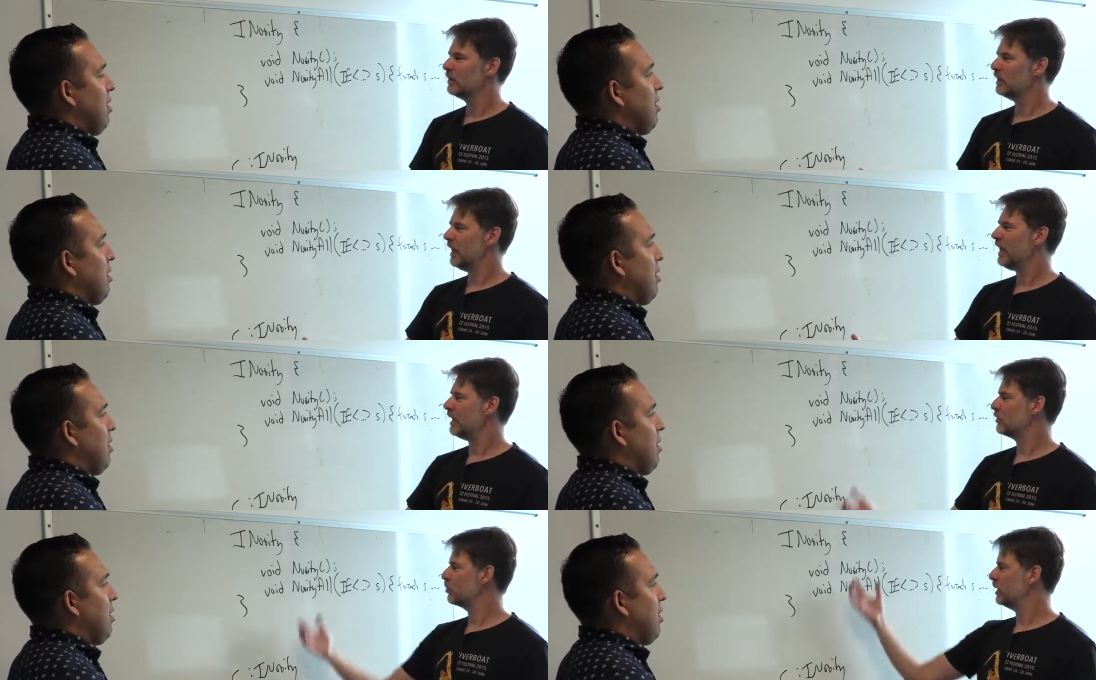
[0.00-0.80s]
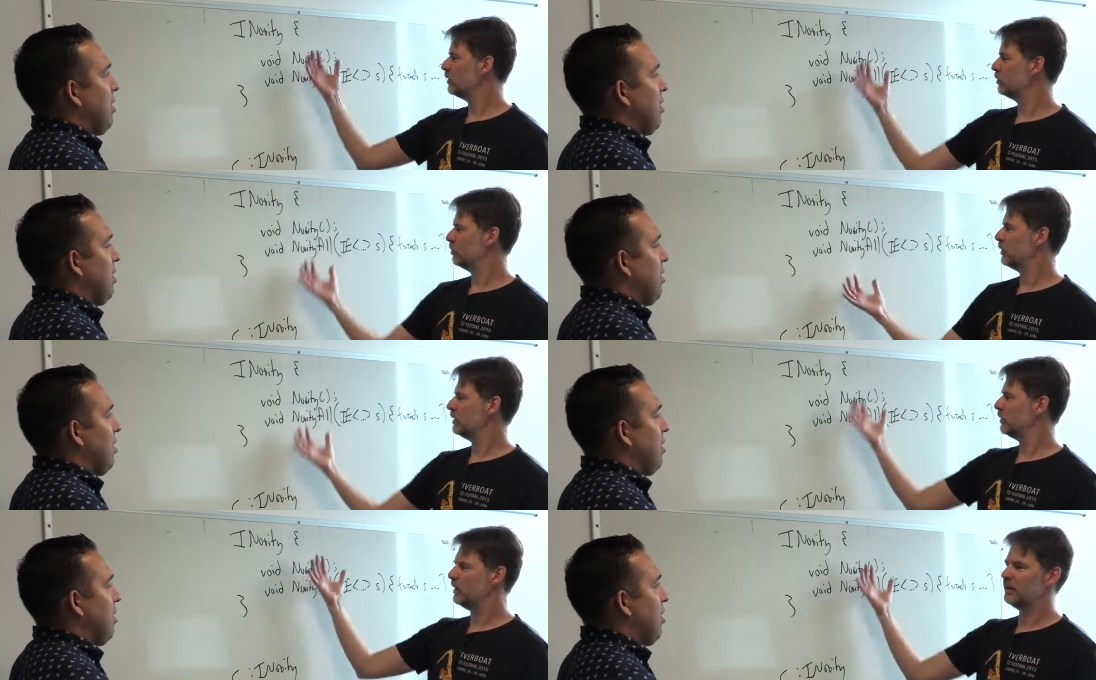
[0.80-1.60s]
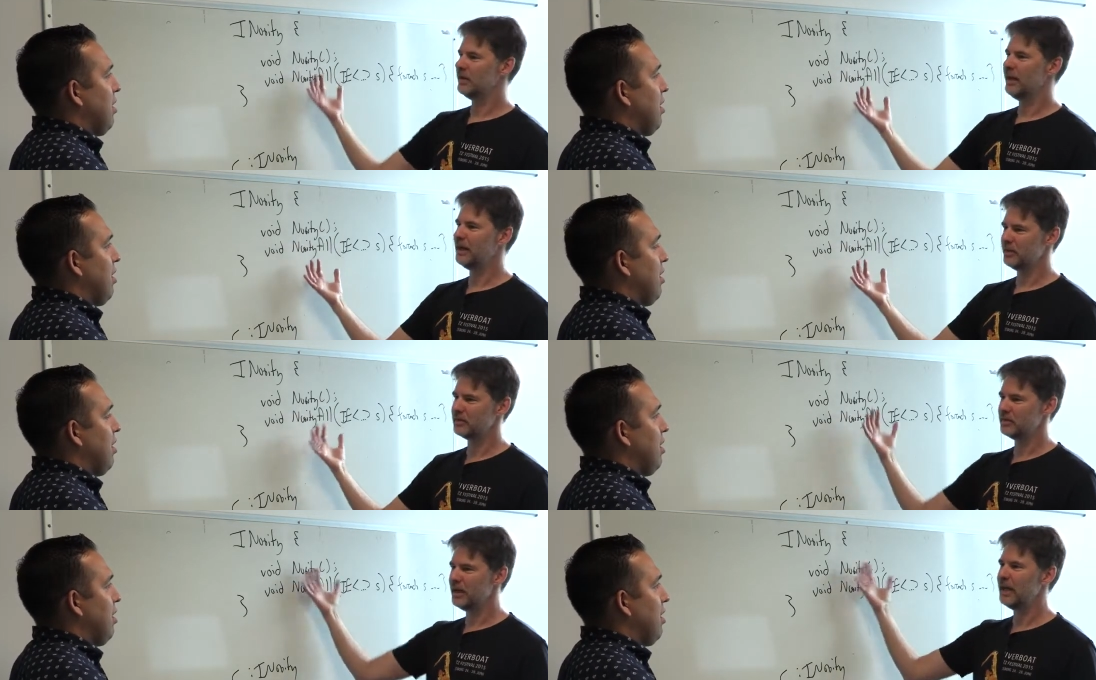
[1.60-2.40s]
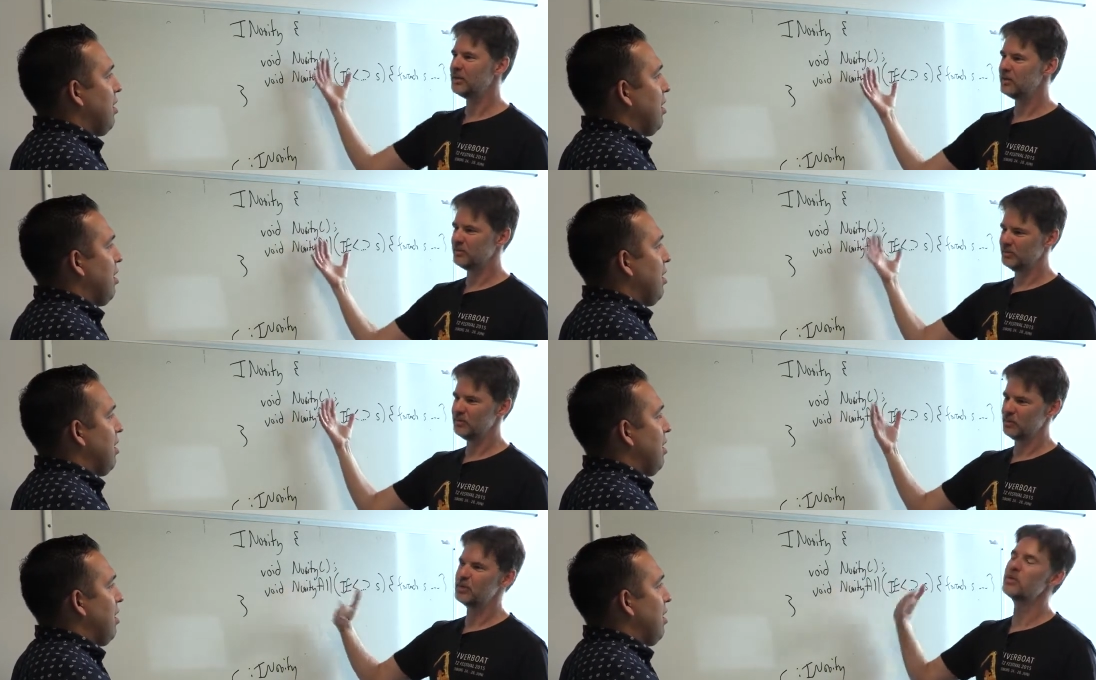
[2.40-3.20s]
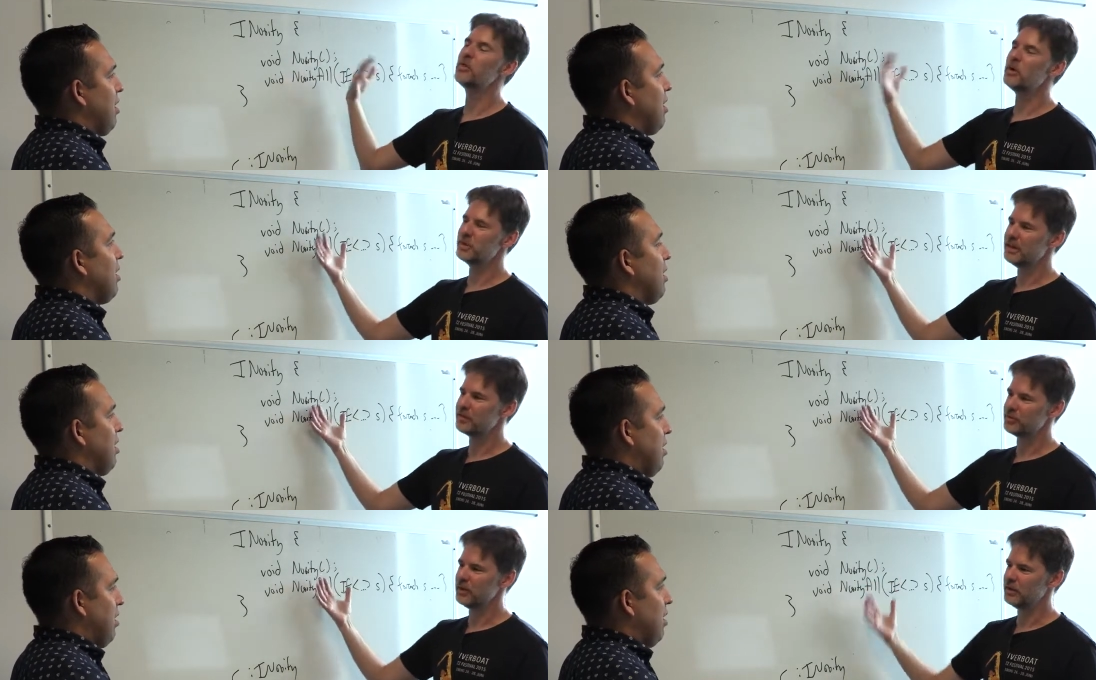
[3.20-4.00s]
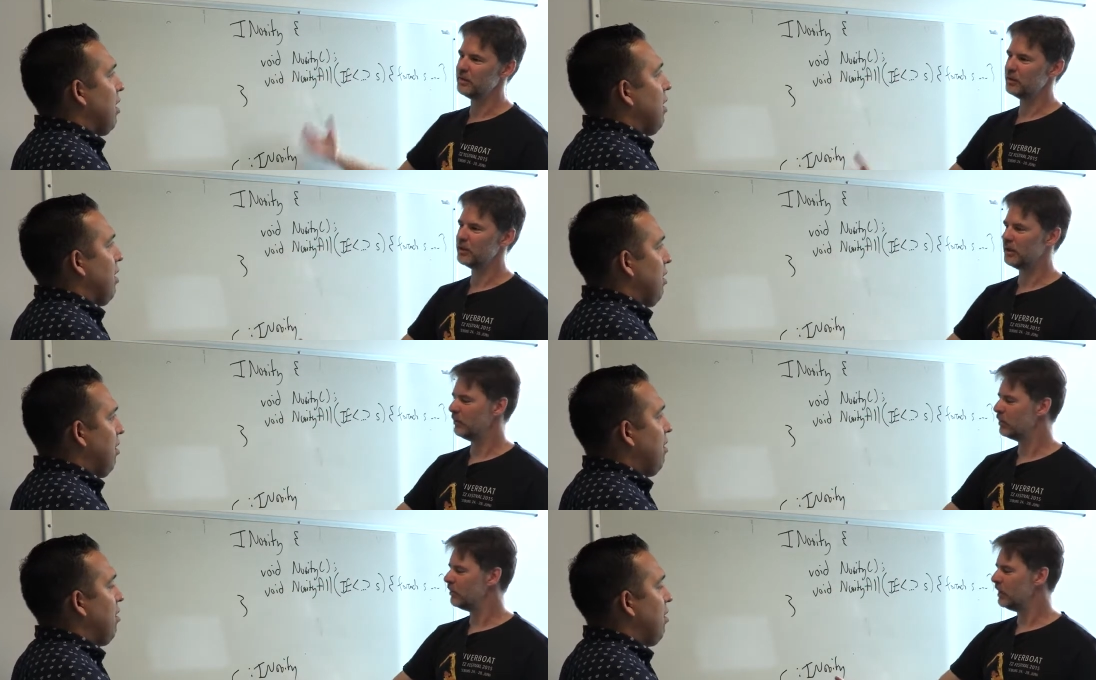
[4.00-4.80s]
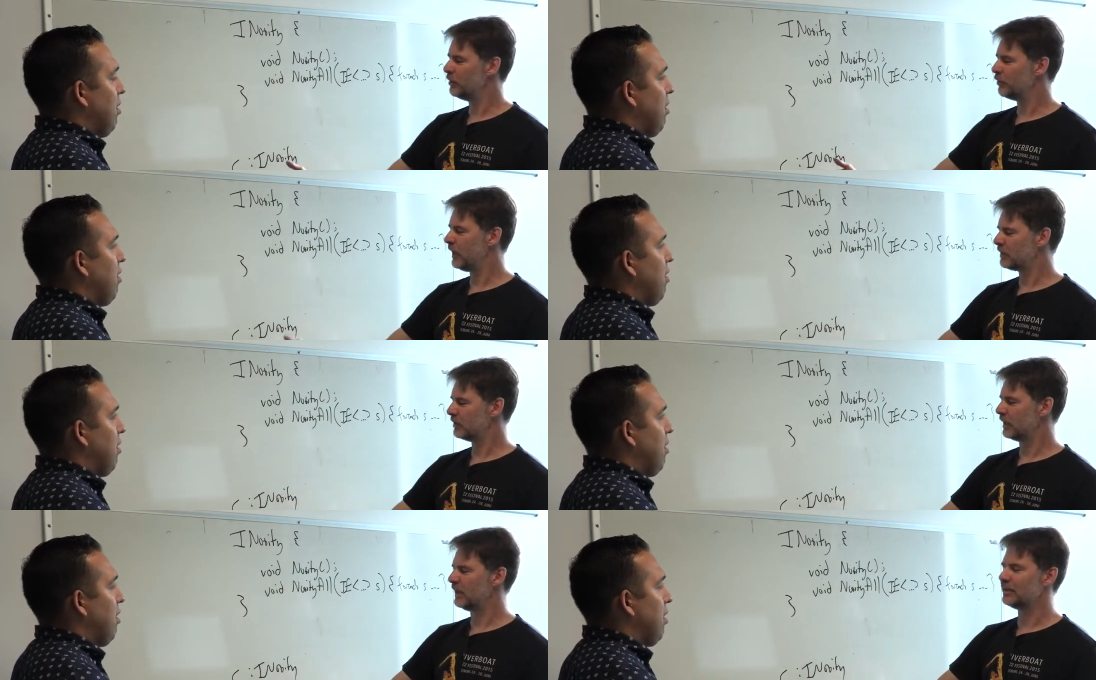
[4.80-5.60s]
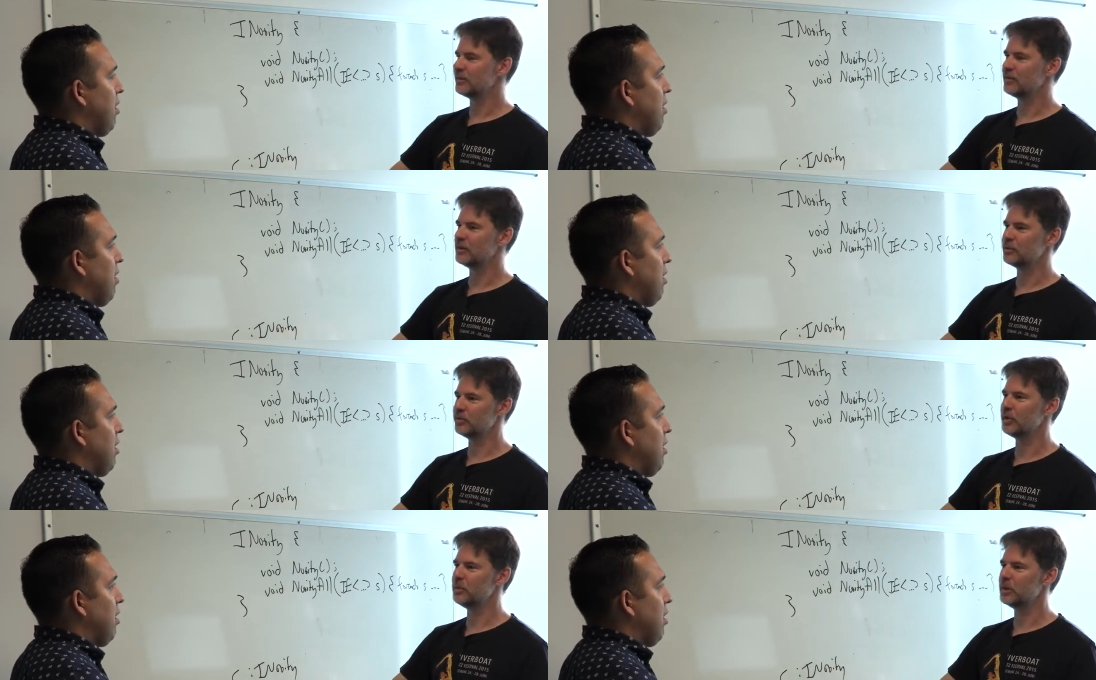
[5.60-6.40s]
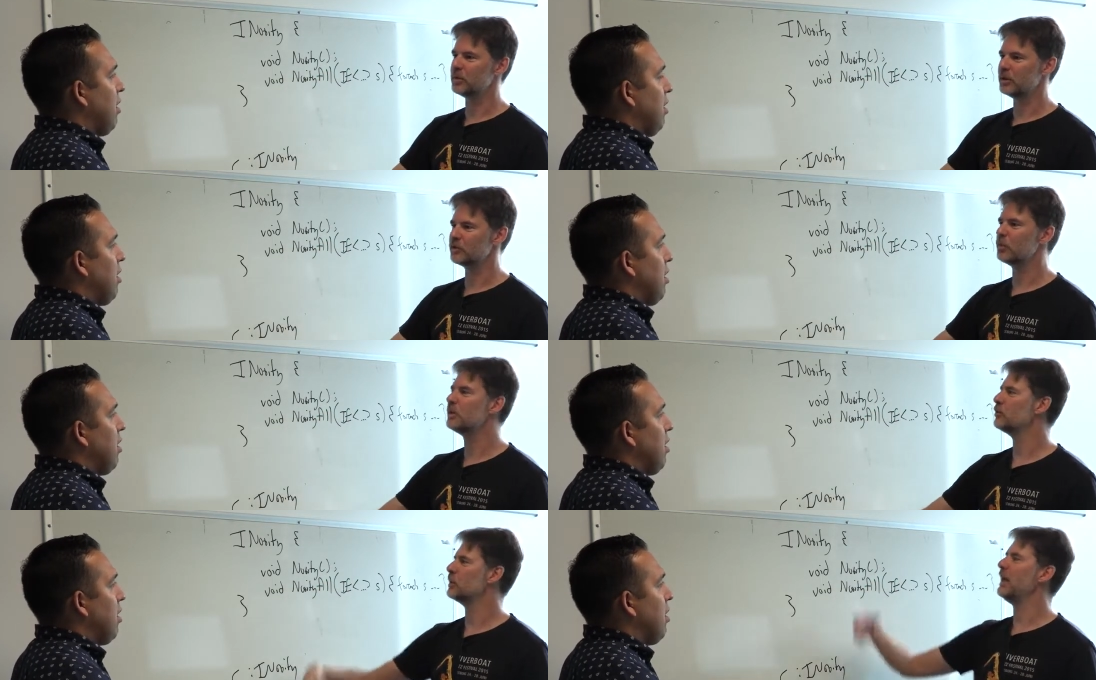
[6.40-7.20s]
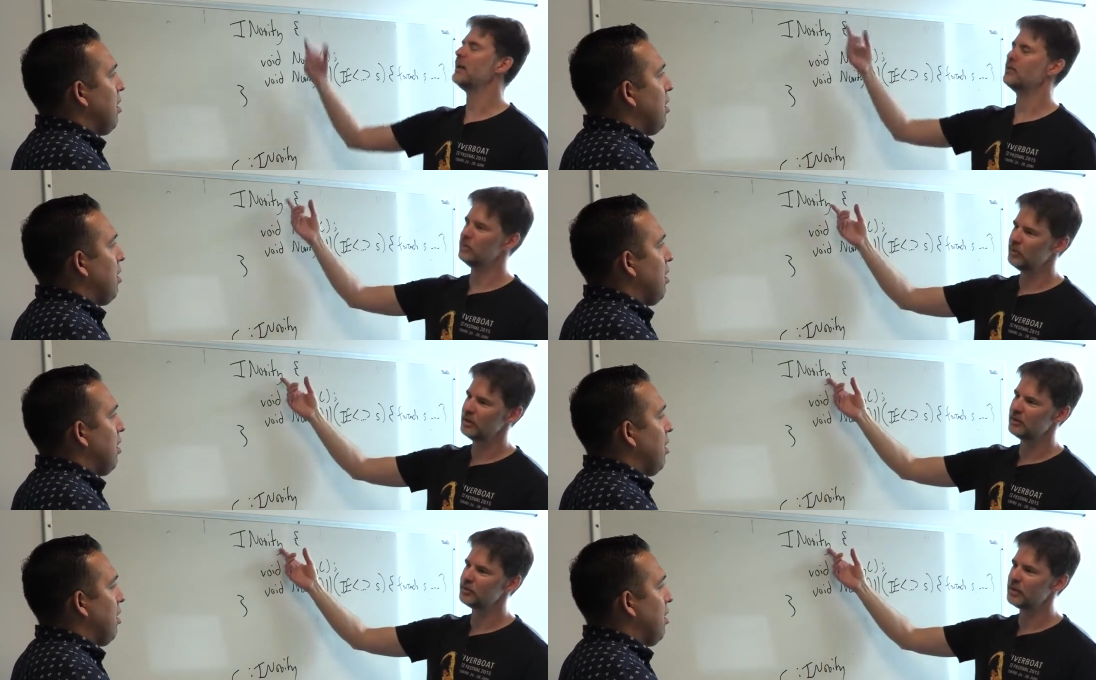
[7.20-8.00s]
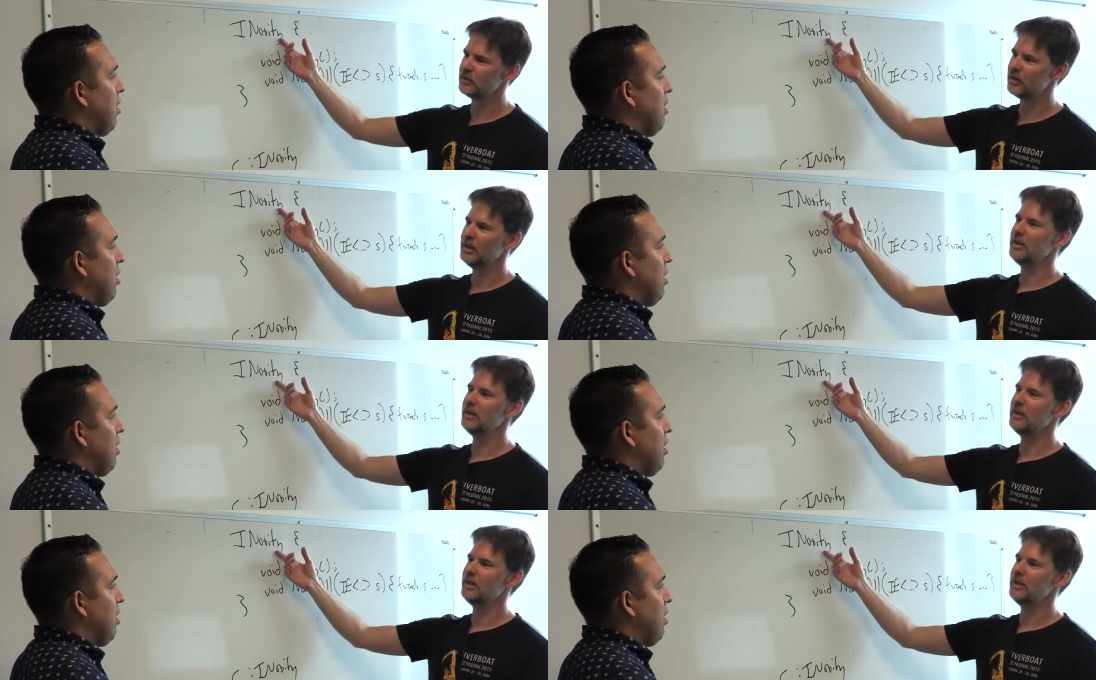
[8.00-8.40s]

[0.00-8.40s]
Speaker 1: It has when you when you add a, add when you evolve the interface. Uh -huh. Right. It, the effect on the class itself is very minimal. It's only if you cast to the interface